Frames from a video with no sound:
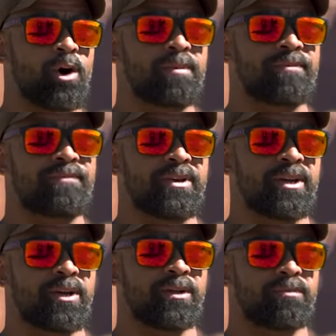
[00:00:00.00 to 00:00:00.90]
in an open
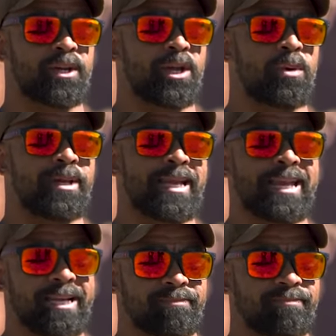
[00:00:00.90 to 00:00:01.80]
field with no one
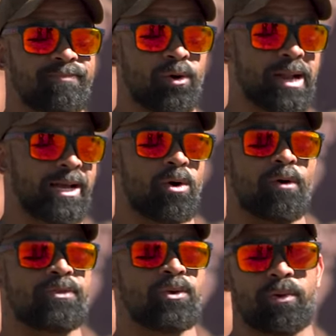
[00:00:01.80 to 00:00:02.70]
hitting him or not
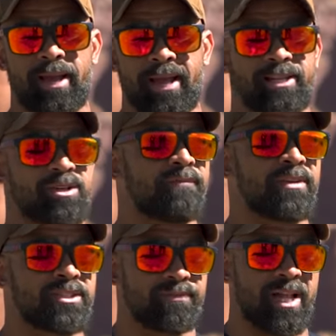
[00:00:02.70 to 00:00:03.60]
going through his
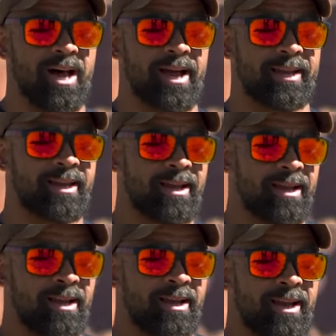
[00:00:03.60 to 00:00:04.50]
offensive line.
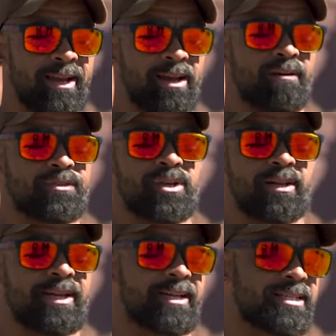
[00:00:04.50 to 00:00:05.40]
And then all of a
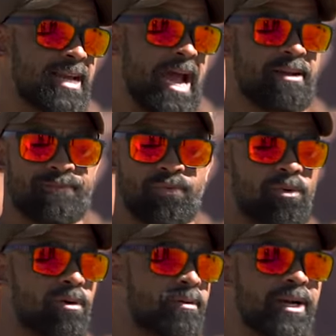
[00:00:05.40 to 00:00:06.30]
sudden he does that
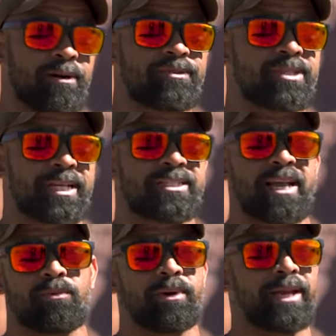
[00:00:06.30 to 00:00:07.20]
for, you know,
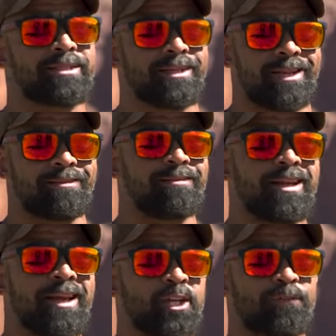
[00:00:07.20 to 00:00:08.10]
six, to eight weeks. And
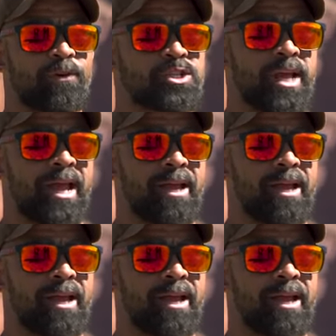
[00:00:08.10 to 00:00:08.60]
then his first